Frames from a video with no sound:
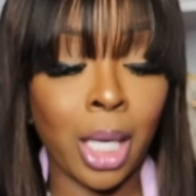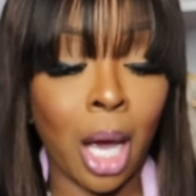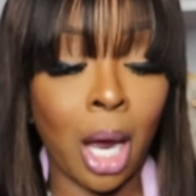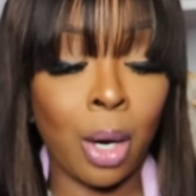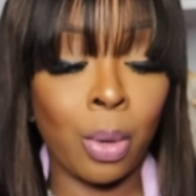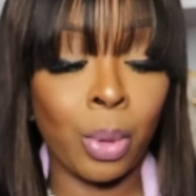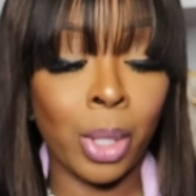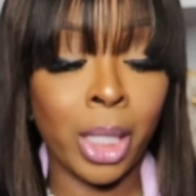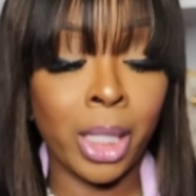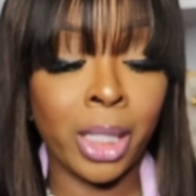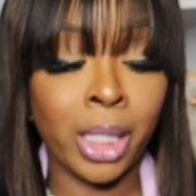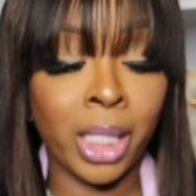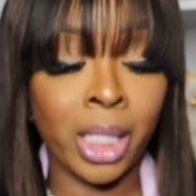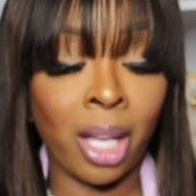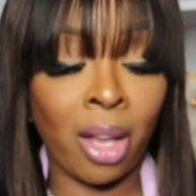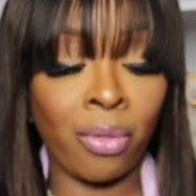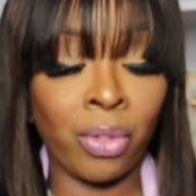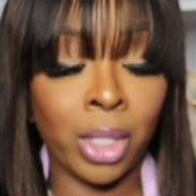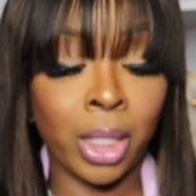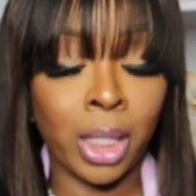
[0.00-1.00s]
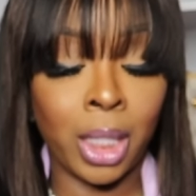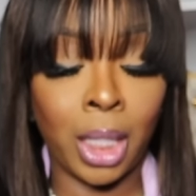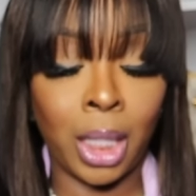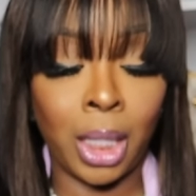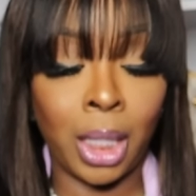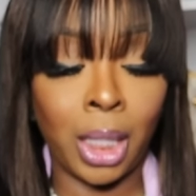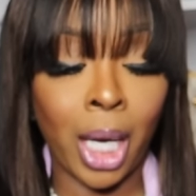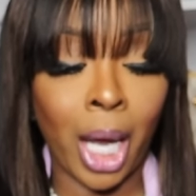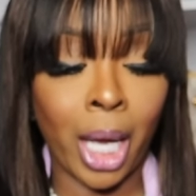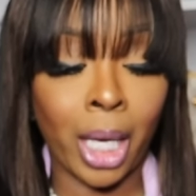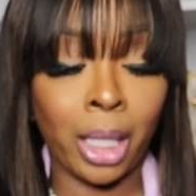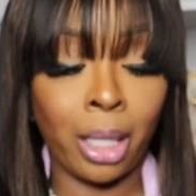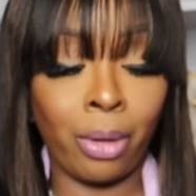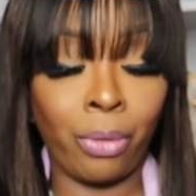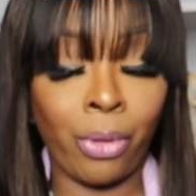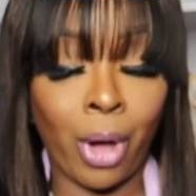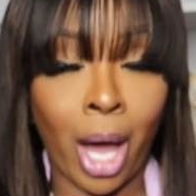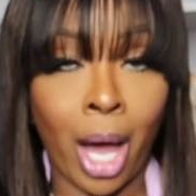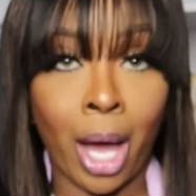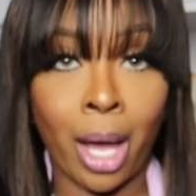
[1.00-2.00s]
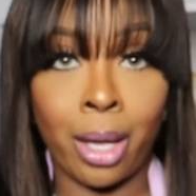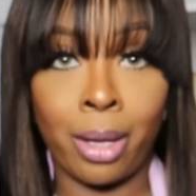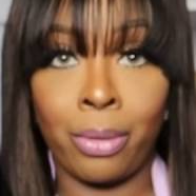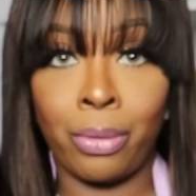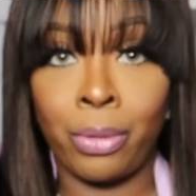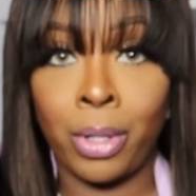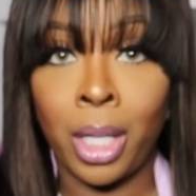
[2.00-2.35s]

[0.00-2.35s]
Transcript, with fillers: already $17.85.